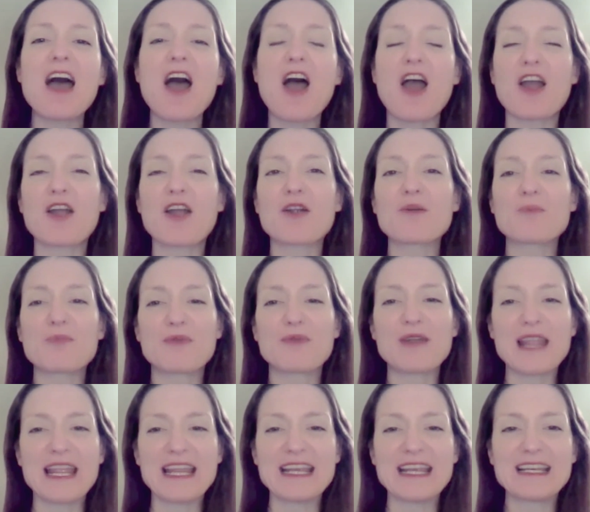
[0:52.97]
our
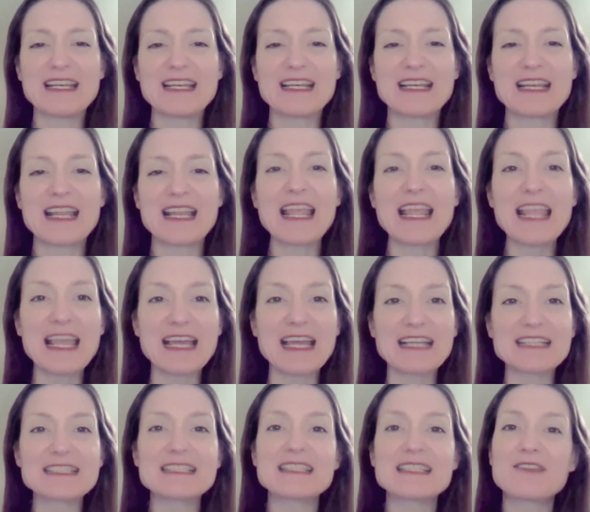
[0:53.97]
brain
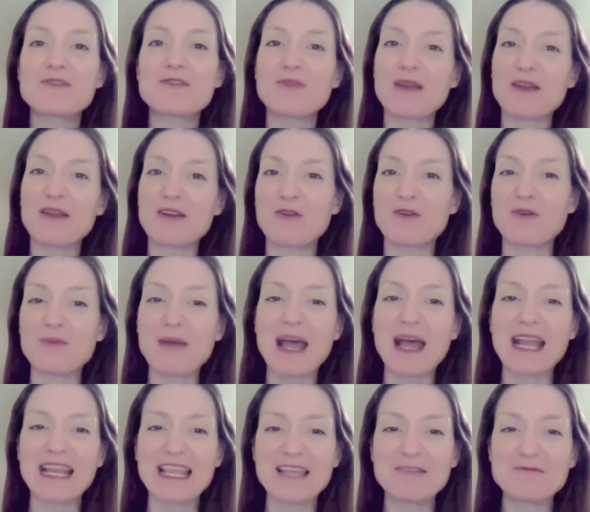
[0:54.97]
and throughout our whole
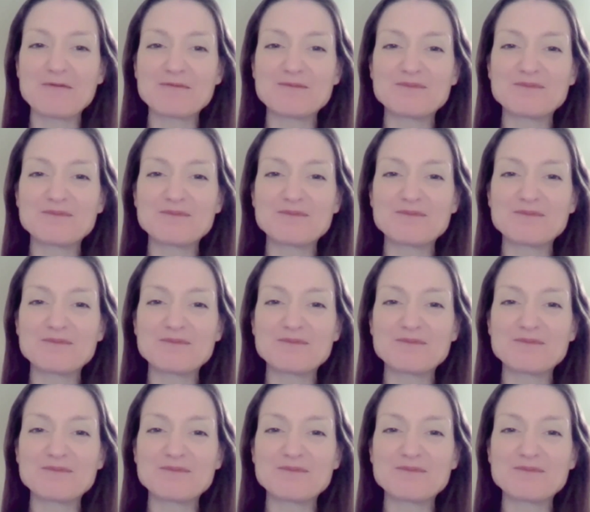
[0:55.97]
body.